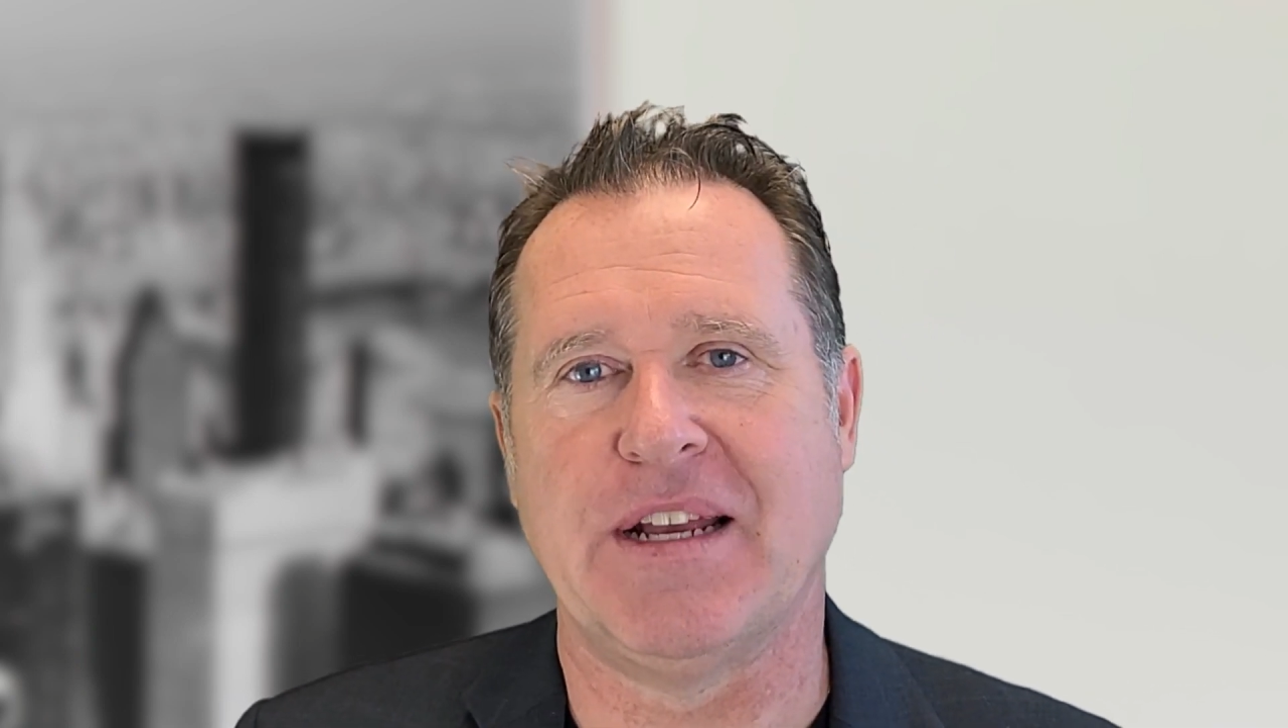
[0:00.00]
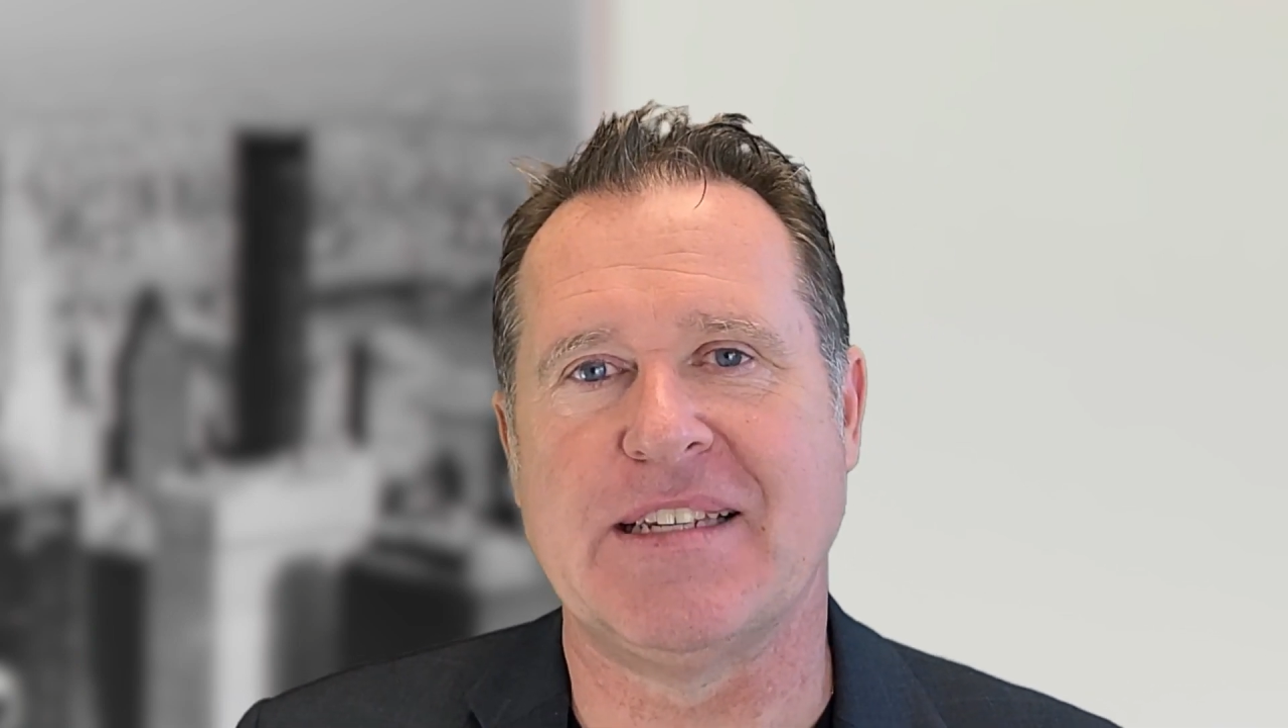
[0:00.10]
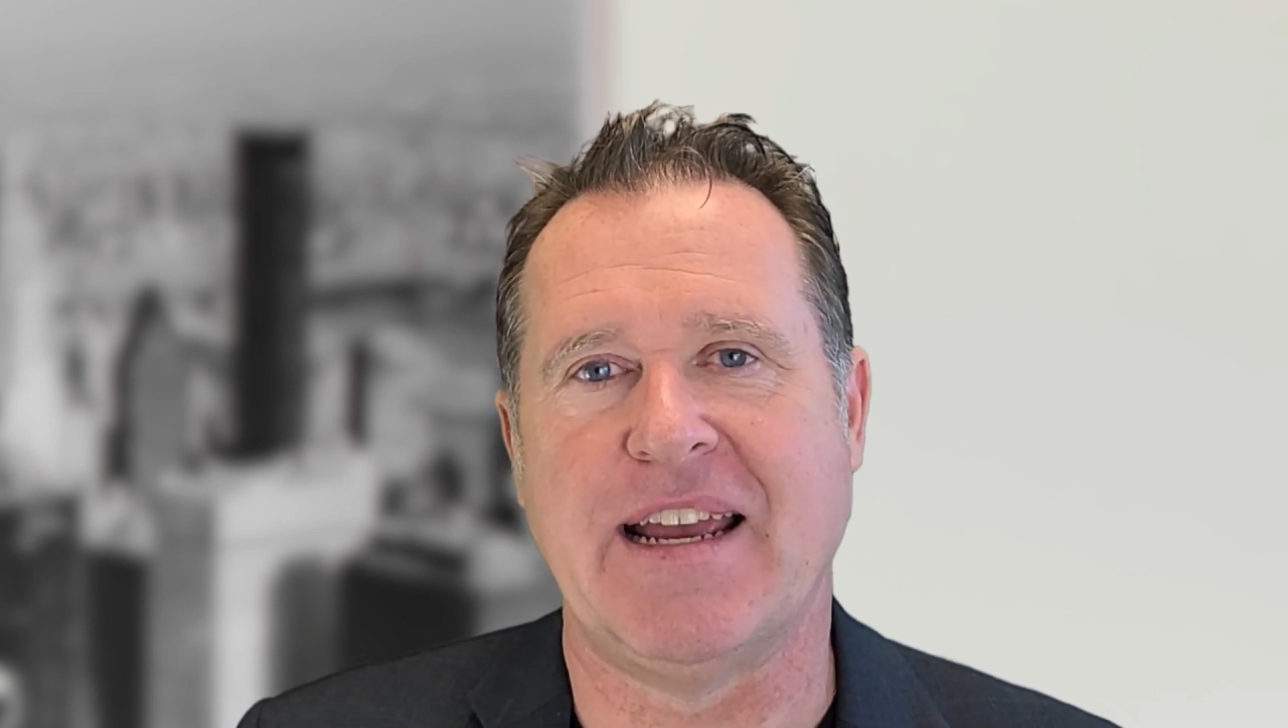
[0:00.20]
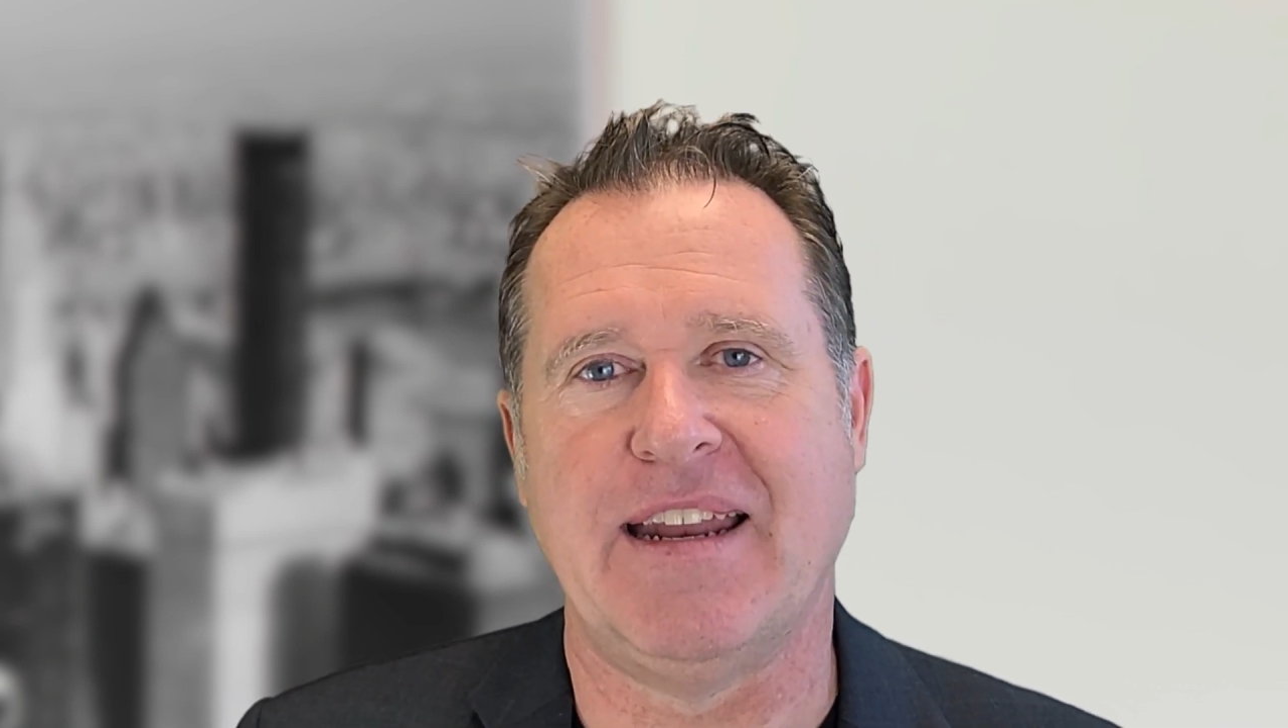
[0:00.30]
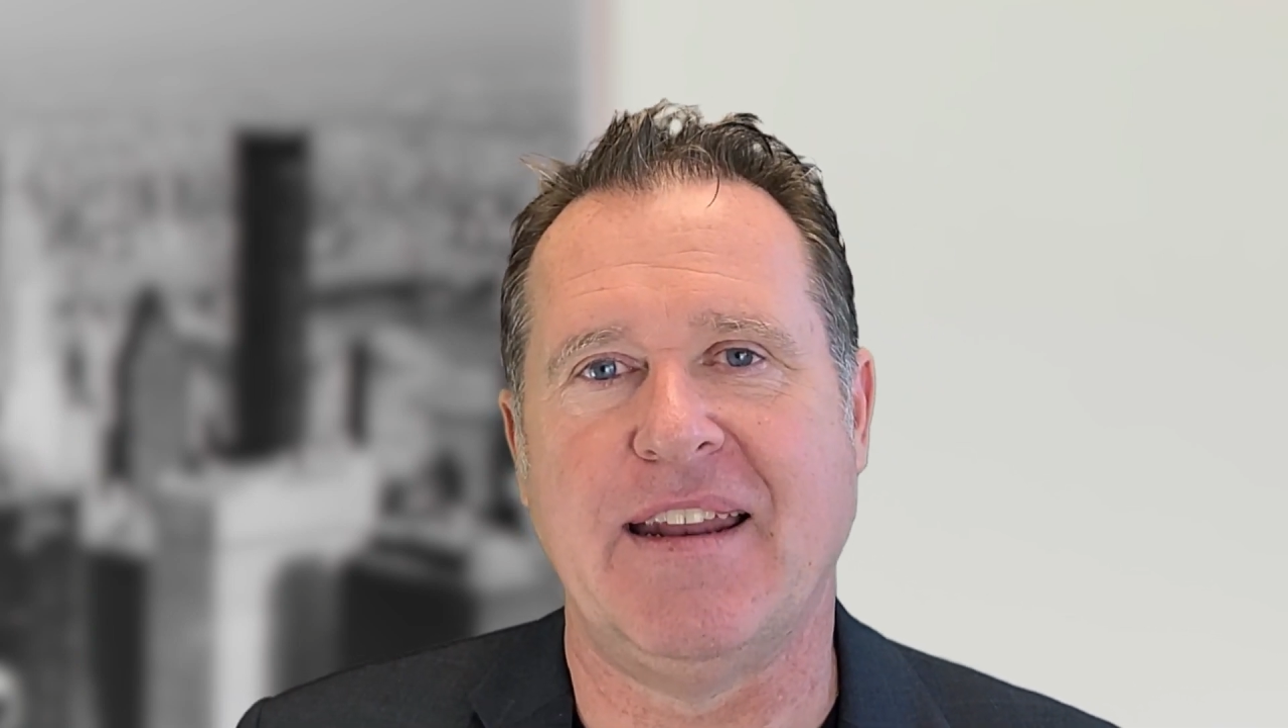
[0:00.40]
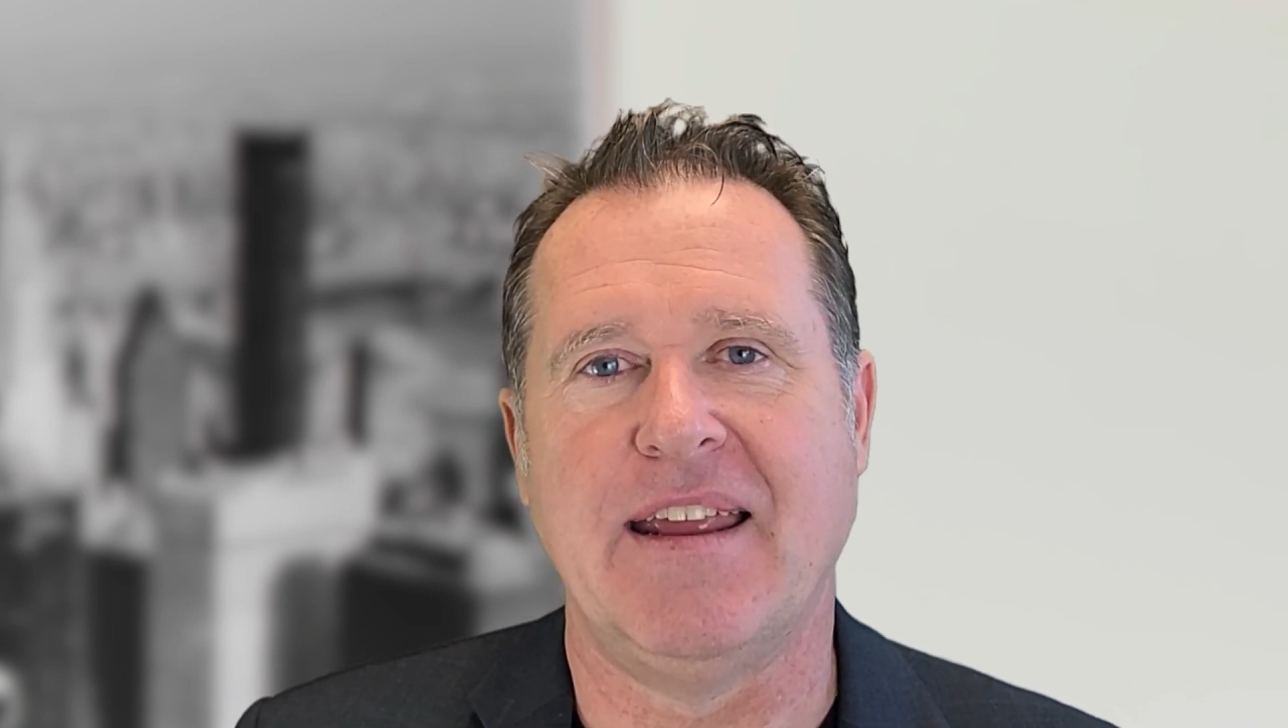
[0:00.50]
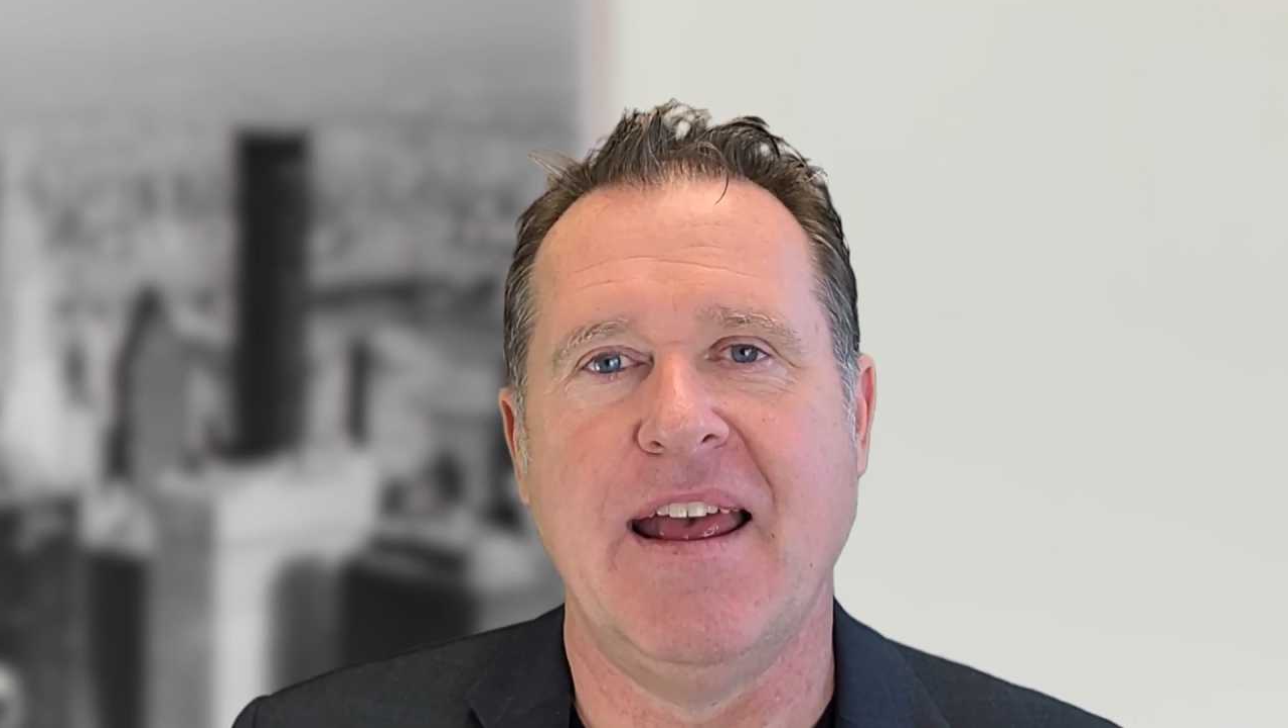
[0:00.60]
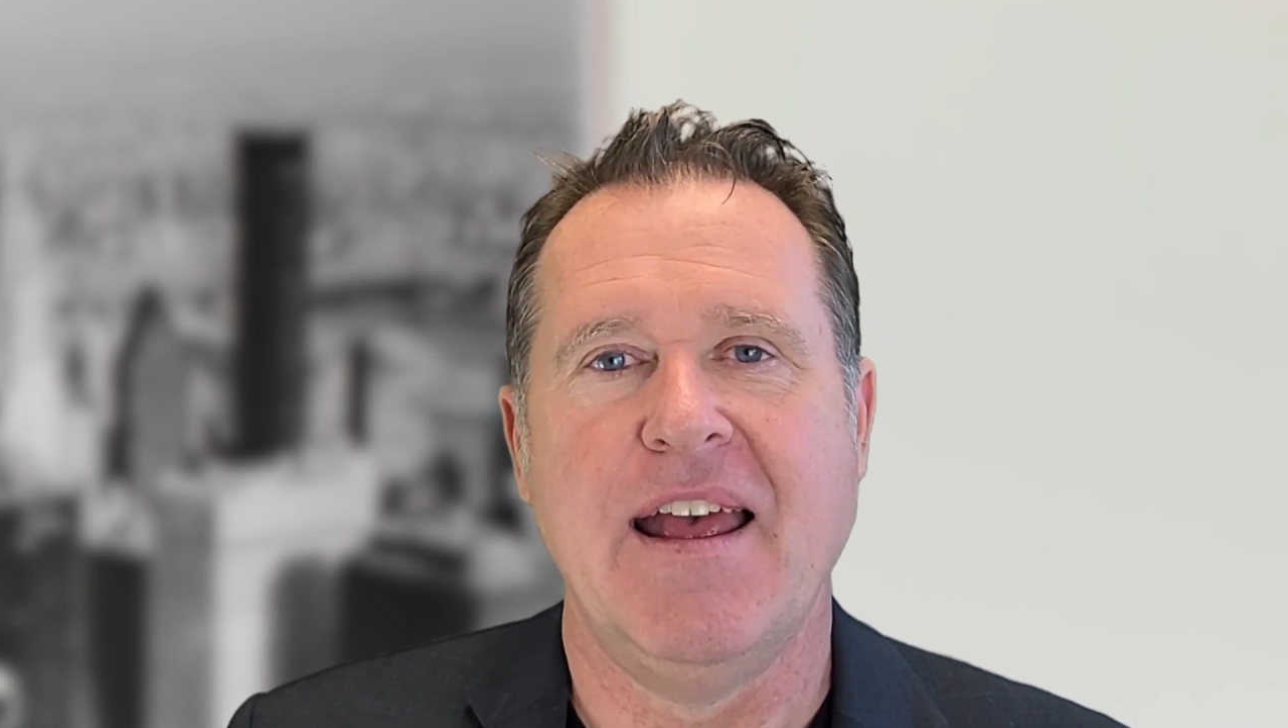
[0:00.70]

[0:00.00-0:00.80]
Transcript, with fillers: excited.